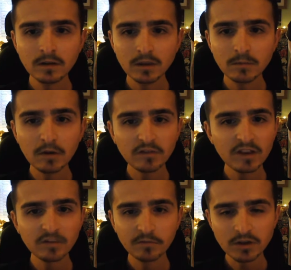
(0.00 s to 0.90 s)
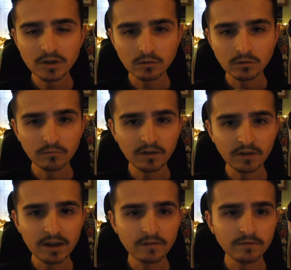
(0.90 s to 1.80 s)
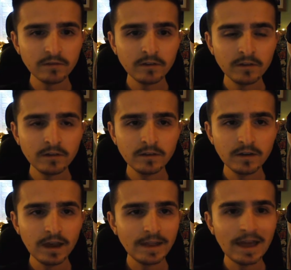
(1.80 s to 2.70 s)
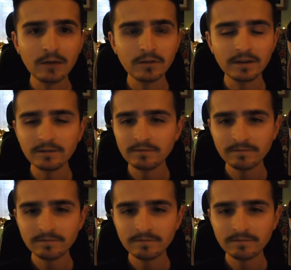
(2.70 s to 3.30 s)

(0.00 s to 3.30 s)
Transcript: The most inspirational and brave and out there.